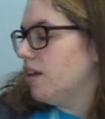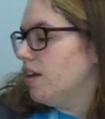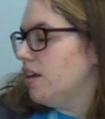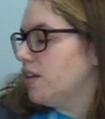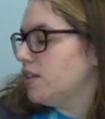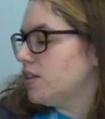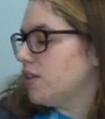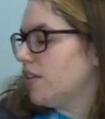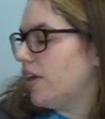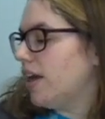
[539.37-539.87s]

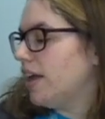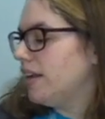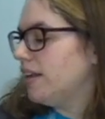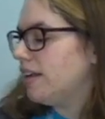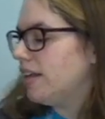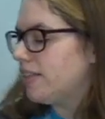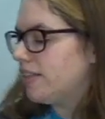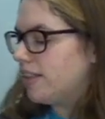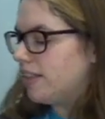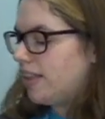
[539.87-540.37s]
So then
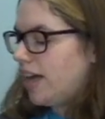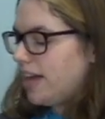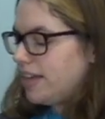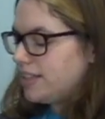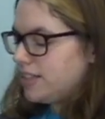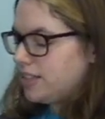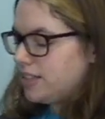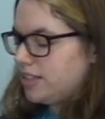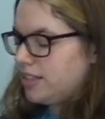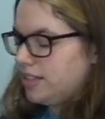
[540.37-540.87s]
the
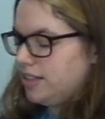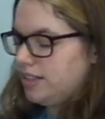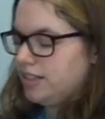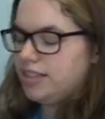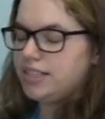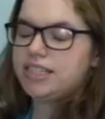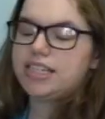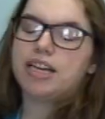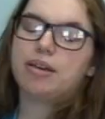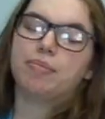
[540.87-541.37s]
last
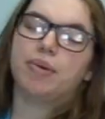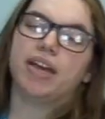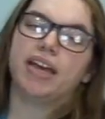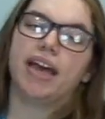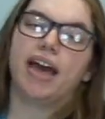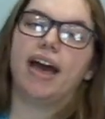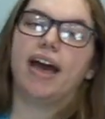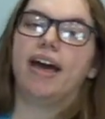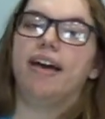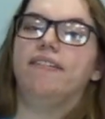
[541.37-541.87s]
tip I
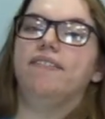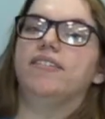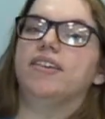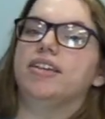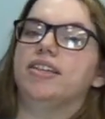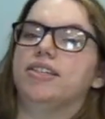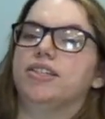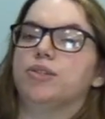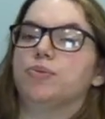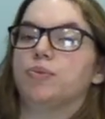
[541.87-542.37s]
have
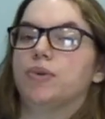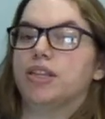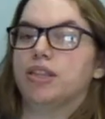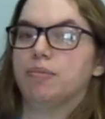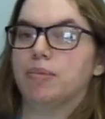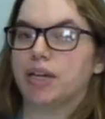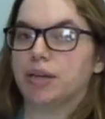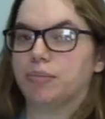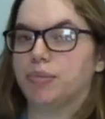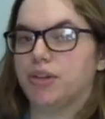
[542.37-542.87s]
is
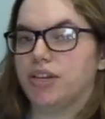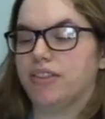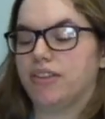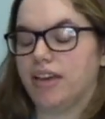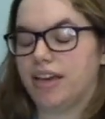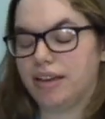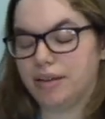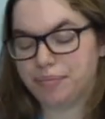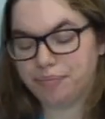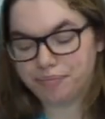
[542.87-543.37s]
rhythmic
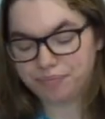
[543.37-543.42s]
breathing.